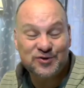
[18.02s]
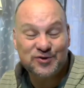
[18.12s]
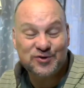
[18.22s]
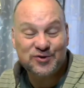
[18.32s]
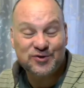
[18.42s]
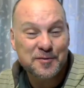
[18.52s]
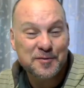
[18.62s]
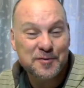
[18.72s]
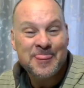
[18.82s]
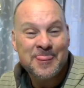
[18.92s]
12,
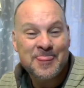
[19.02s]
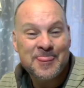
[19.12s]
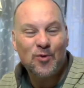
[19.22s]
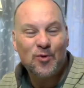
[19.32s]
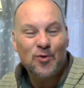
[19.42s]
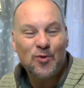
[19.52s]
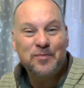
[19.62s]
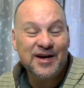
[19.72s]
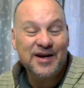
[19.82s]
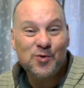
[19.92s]
where
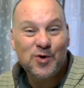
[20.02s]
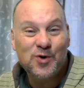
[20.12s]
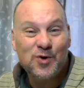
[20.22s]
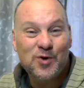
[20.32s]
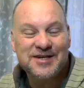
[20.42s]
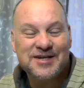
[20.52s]
Peter was